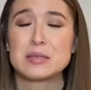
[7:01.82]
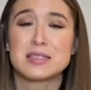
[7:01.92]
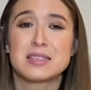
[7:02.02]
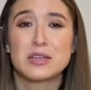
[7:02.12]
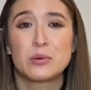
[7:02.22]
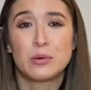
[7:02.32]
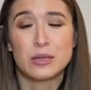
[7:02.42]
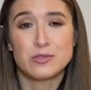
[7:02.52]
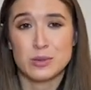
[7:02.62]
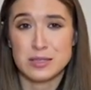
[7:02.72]
to see you all
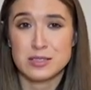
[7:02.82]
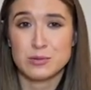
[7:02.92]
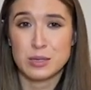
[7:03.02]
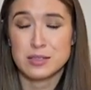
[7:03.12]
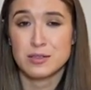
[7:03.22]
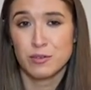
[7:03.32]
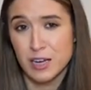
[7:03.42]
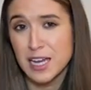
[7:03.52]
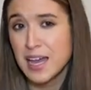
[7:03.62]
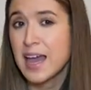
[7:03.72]
in
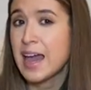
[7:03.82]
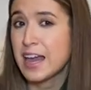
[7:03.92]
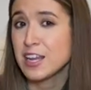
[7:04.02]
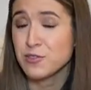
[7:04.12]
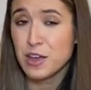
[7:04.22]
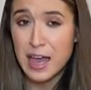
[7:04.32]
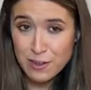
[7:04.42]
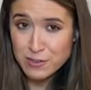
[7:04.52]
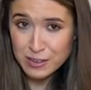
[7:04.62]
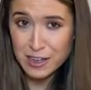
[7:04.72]
2023. And if you
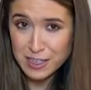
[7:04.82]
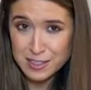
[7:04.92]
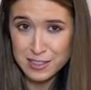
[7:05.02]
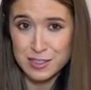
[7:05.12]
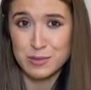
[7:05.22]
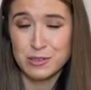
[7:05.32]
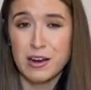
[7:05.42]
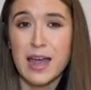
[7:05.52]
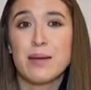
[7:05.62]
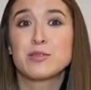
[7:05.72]
haven't liked and
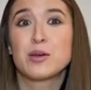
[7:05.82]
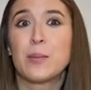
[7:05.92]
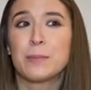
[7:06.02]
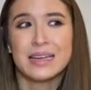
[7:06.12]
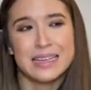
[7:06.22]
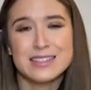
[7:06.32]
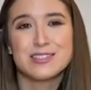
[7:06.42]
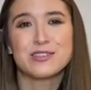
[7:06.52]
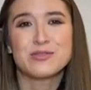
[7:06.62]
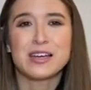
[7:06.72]
subscribed, please
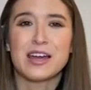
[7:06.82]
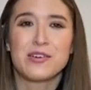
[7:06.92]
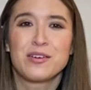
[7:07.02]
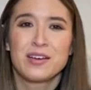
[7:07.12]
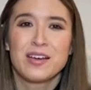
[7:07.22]
do now.